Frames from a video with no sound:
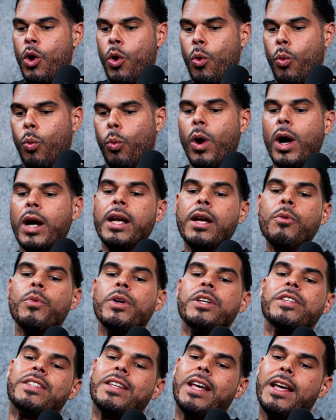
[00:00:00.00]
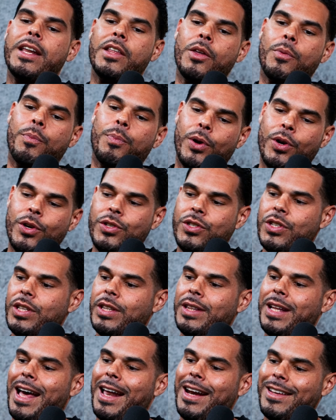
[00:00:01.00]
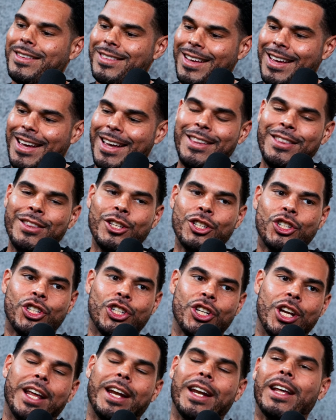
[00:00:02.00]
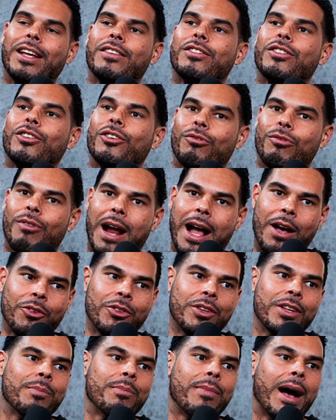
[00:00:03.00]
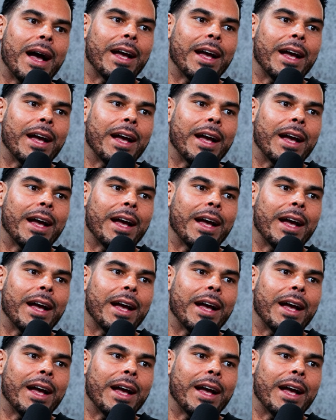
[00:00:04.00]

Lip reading: What can we say to the person that is in the shit and surrounded by